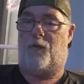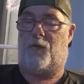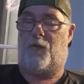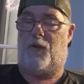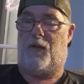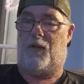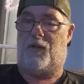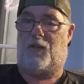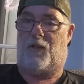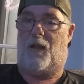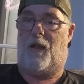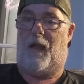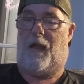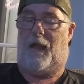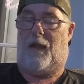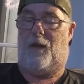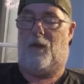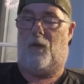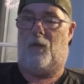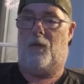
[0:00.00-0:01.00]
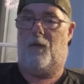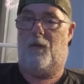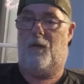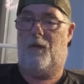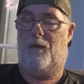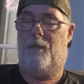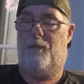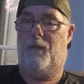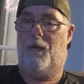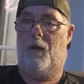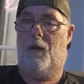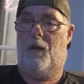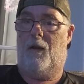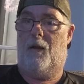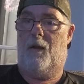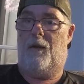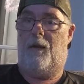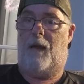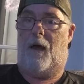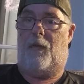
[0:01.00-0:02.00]
for each leg.
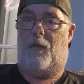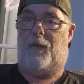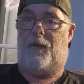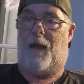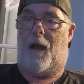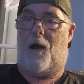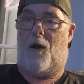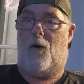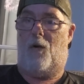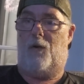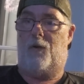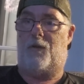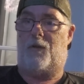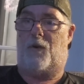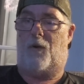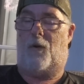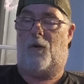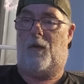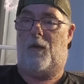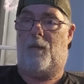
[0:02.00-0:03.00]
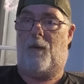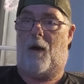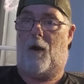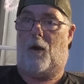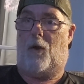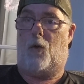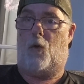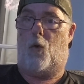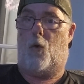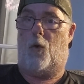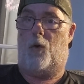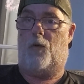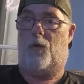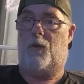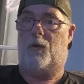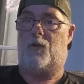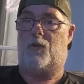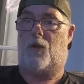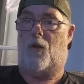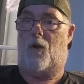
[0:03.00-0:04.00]
Now, the dowels are only about a 1/4
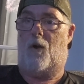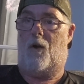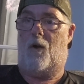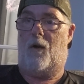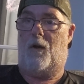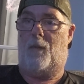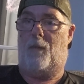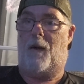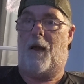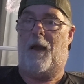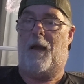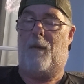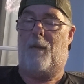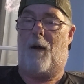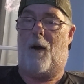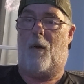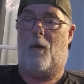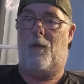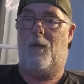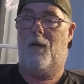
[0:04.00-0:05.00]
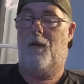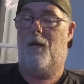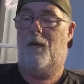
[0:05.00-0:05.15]
inch long and by about